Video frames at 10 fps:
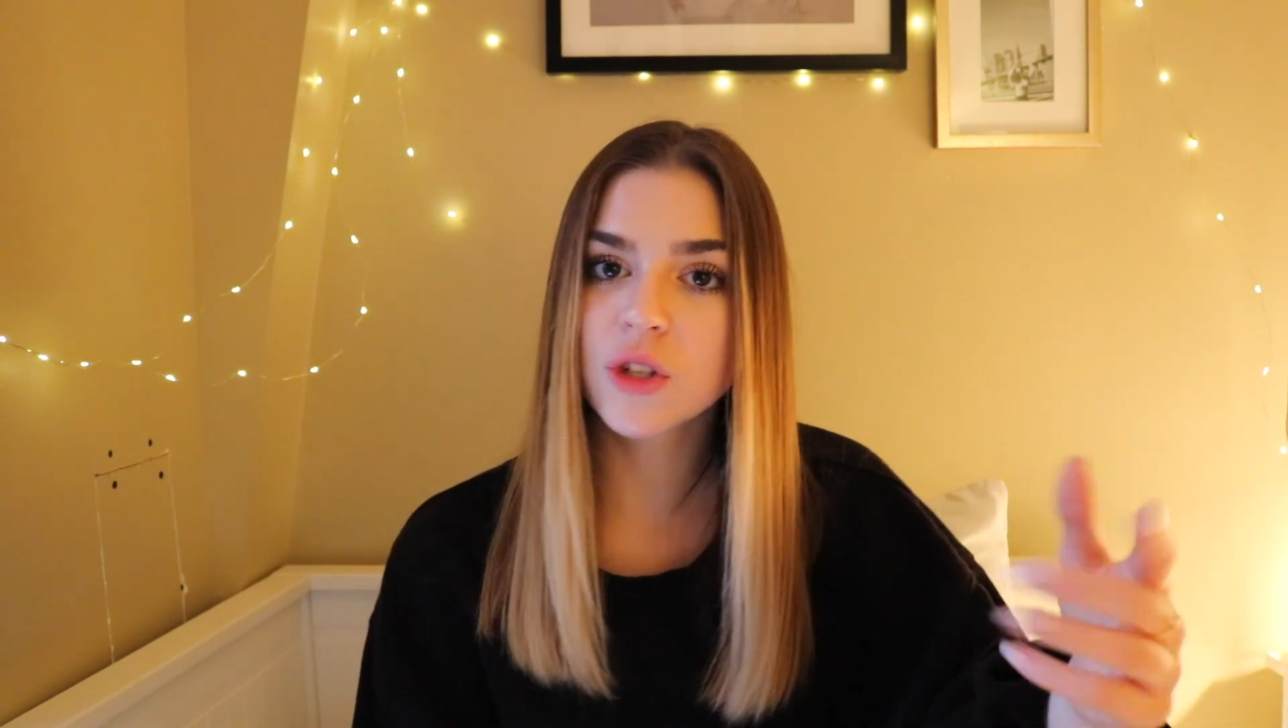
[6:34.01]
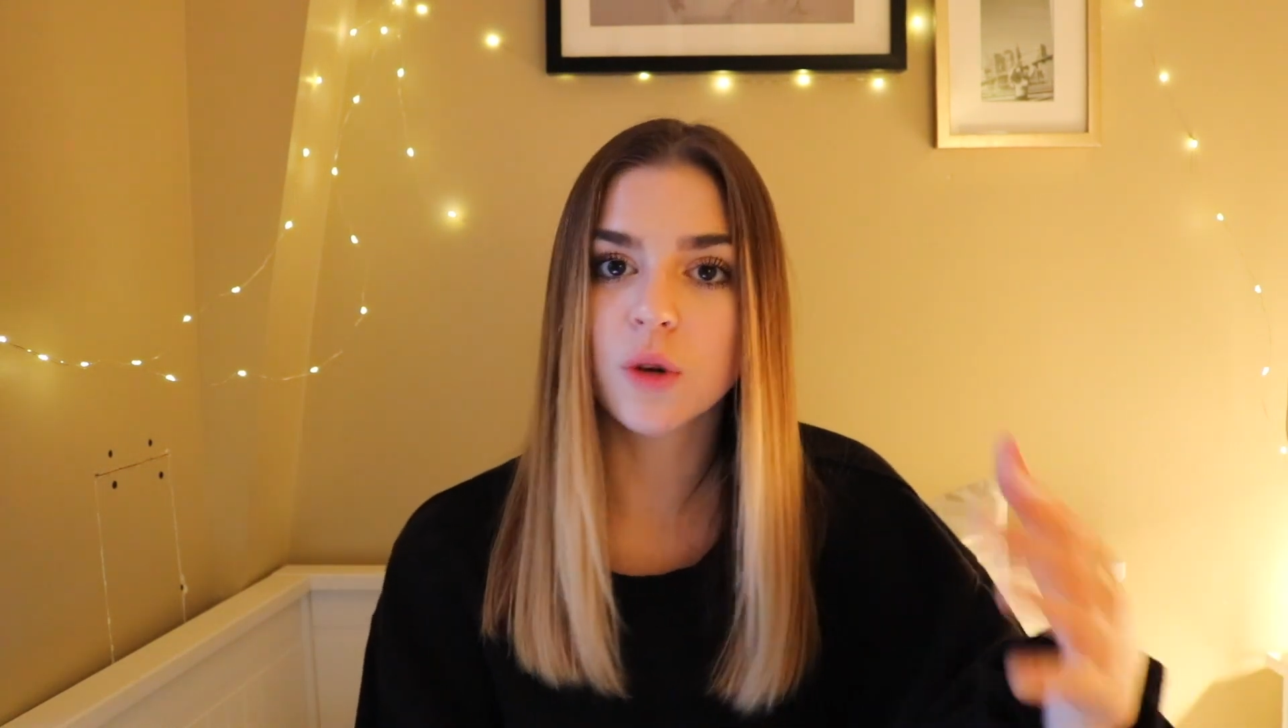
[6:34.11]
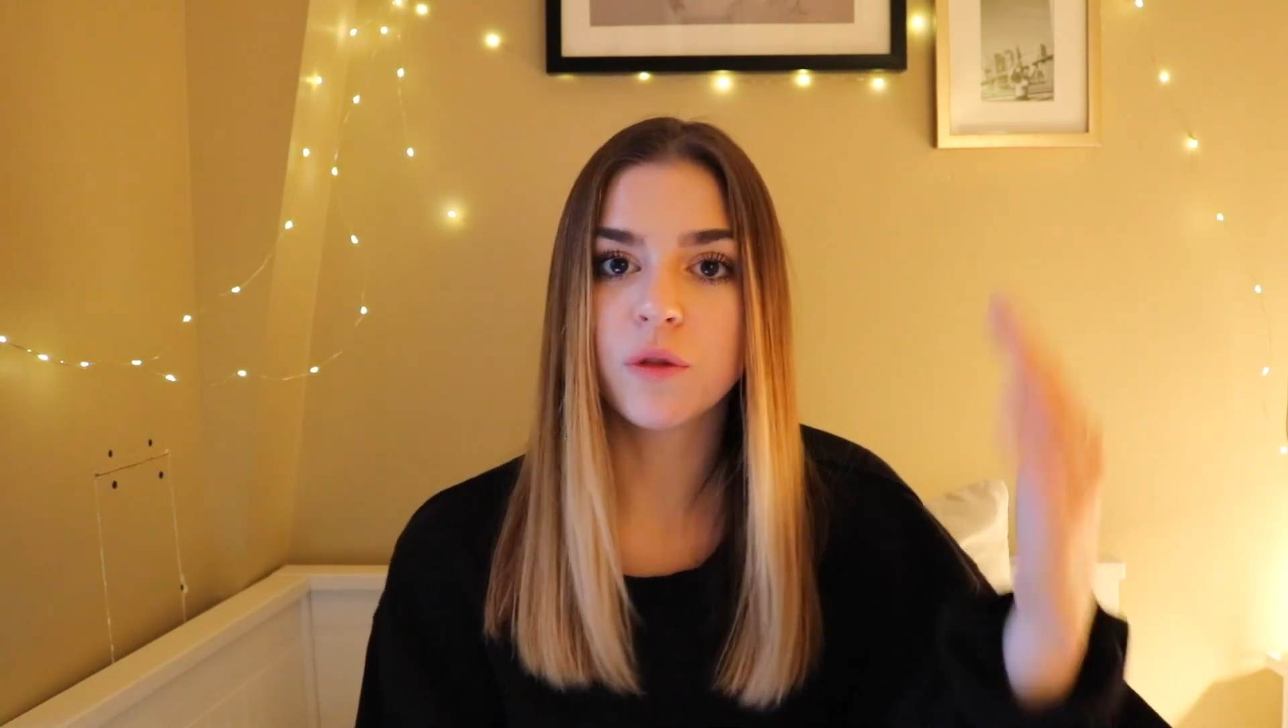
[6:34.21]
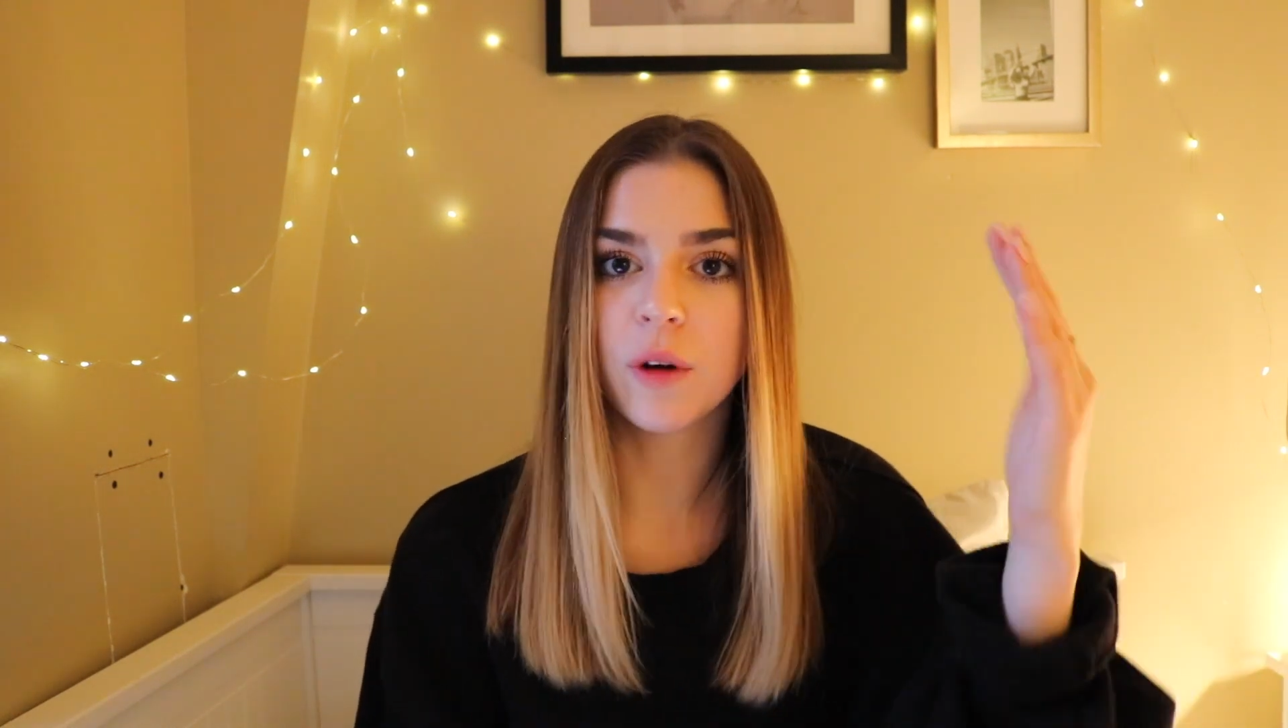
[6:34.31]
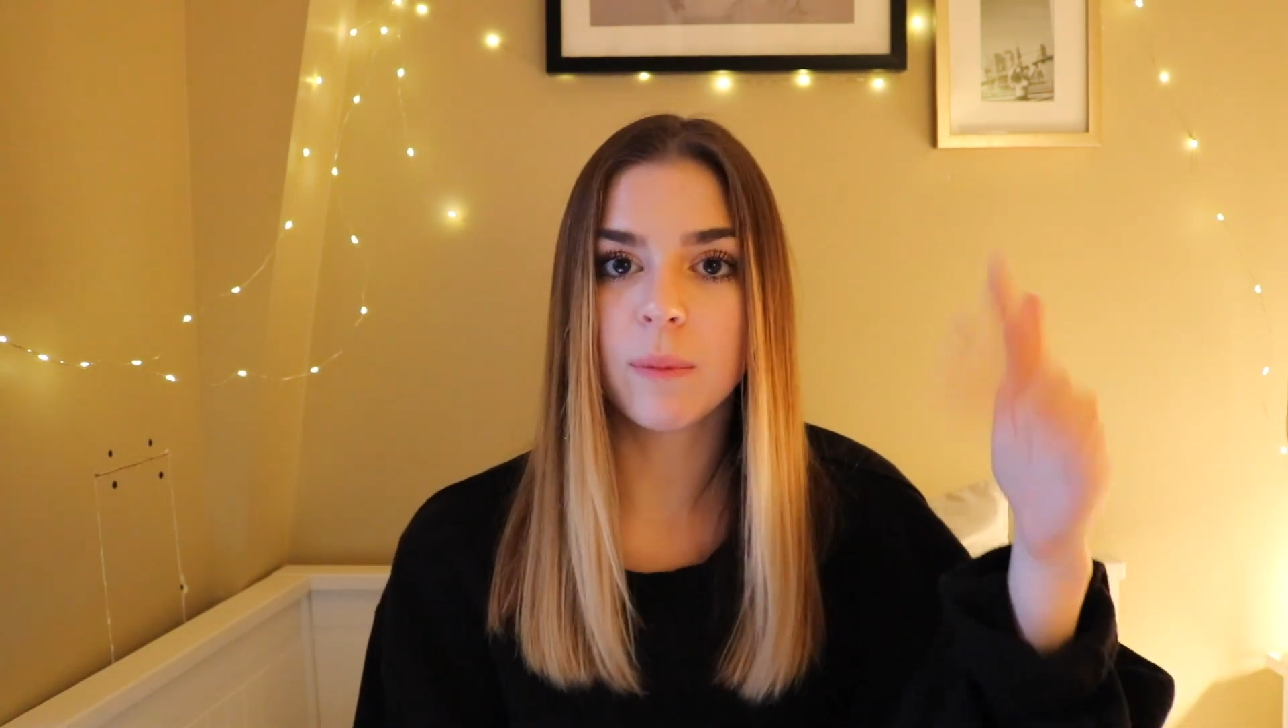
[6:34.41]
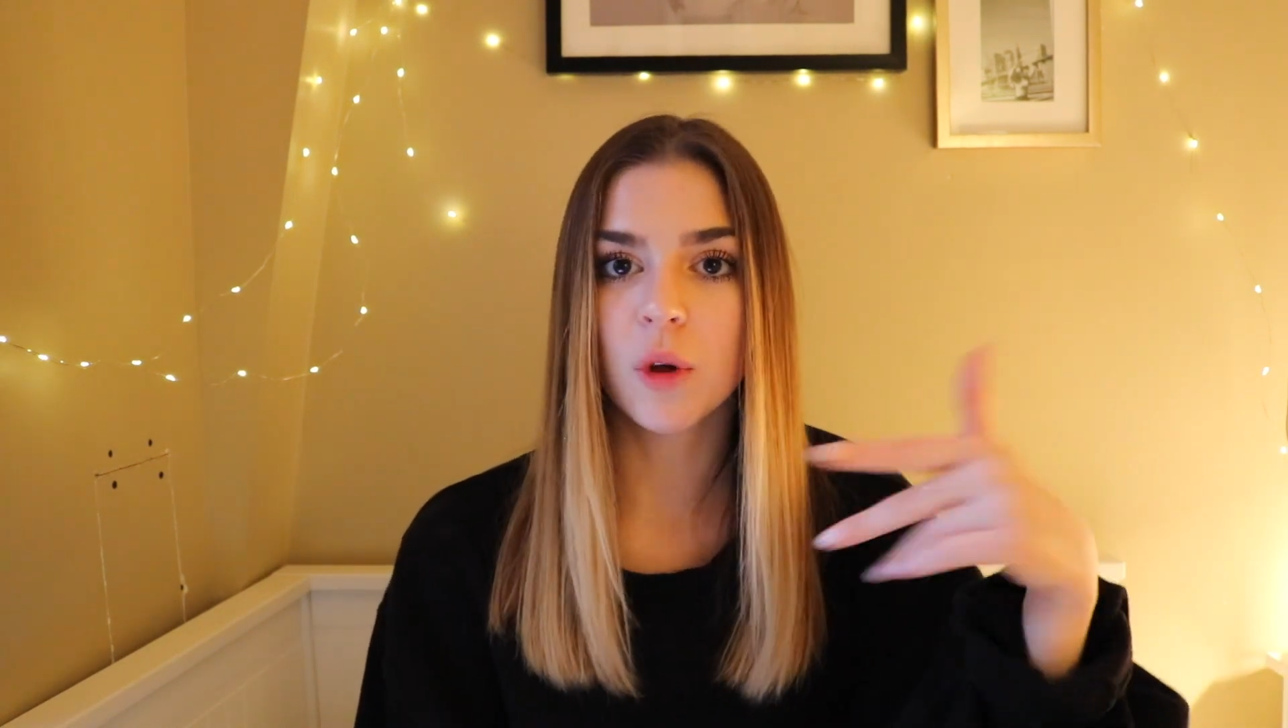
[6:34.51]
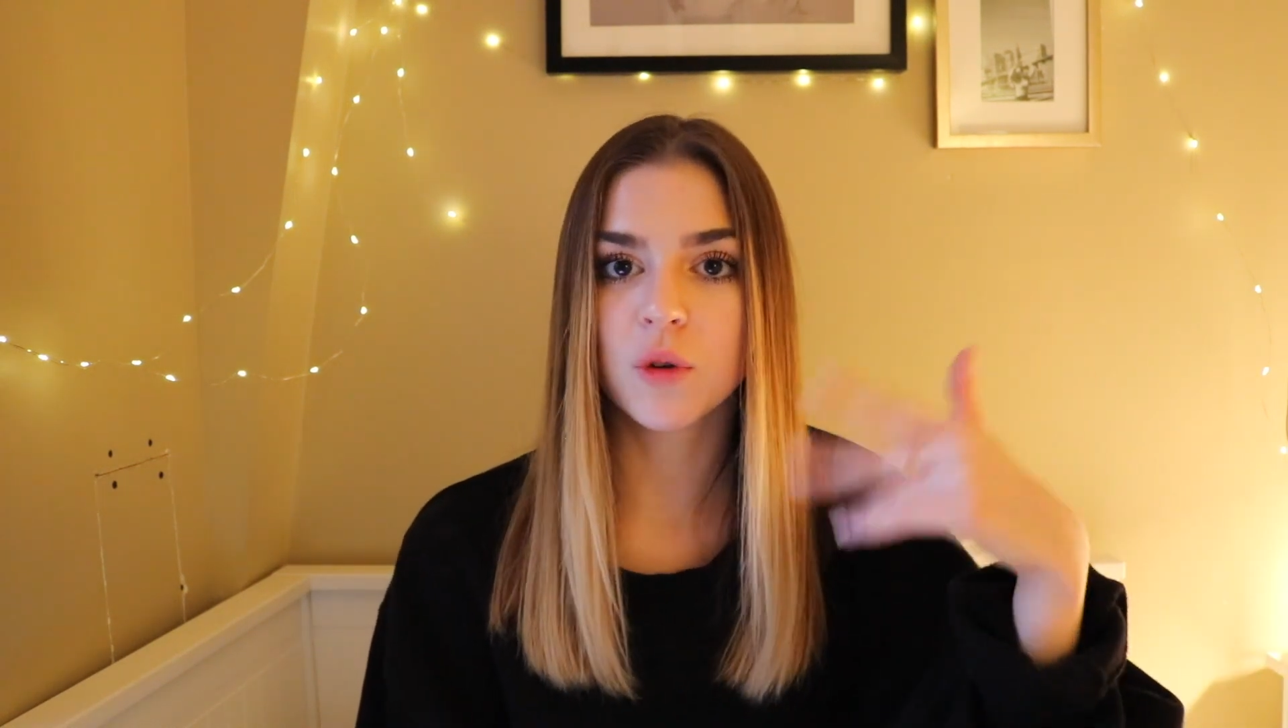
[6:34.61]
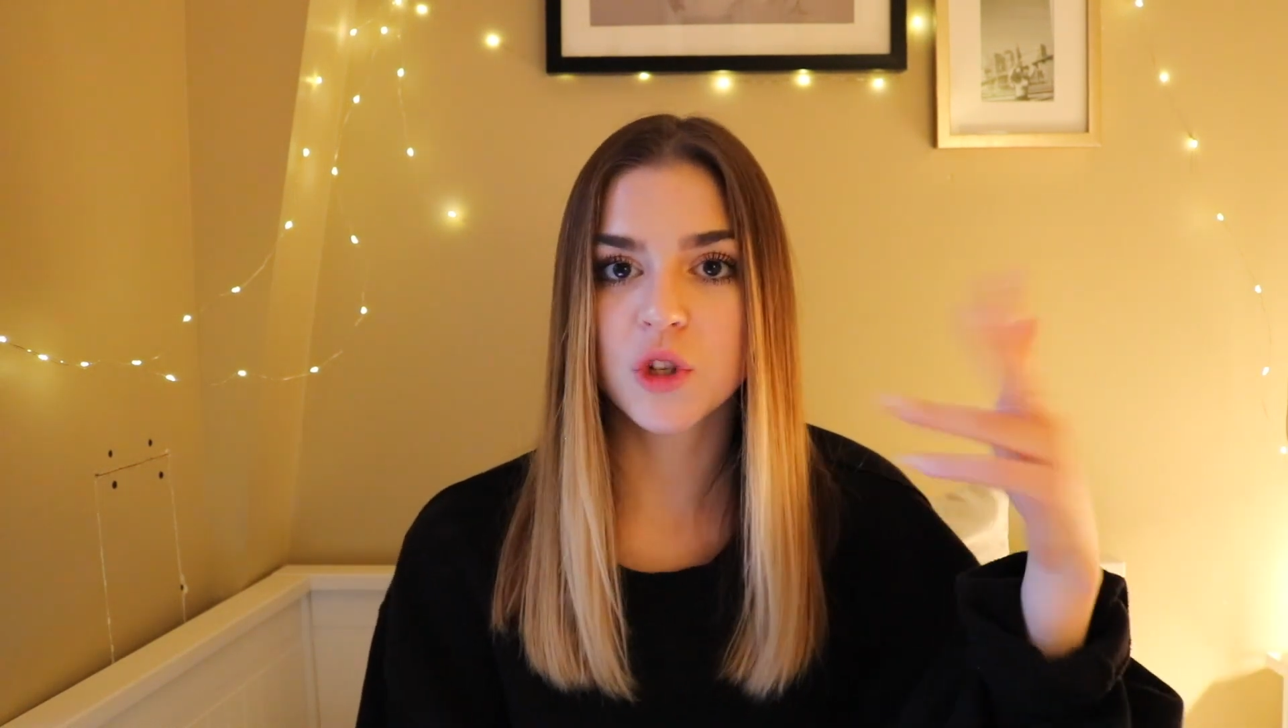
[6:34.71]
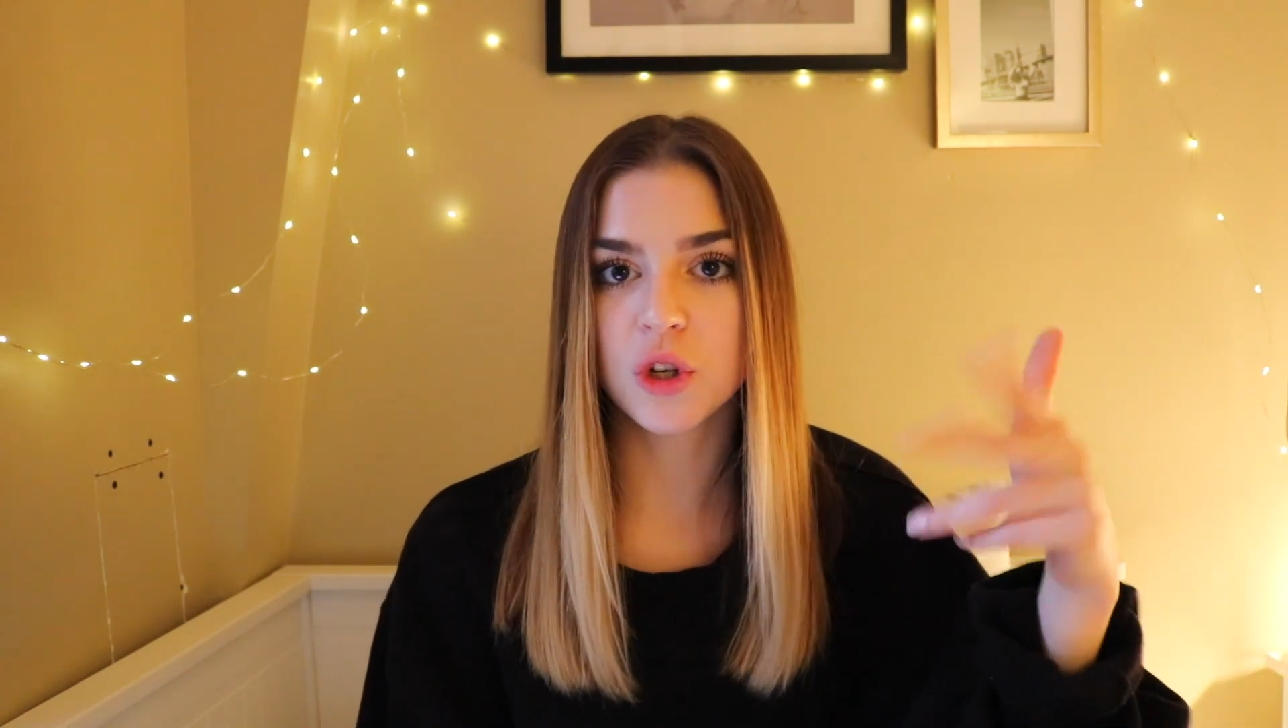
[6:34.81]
so from those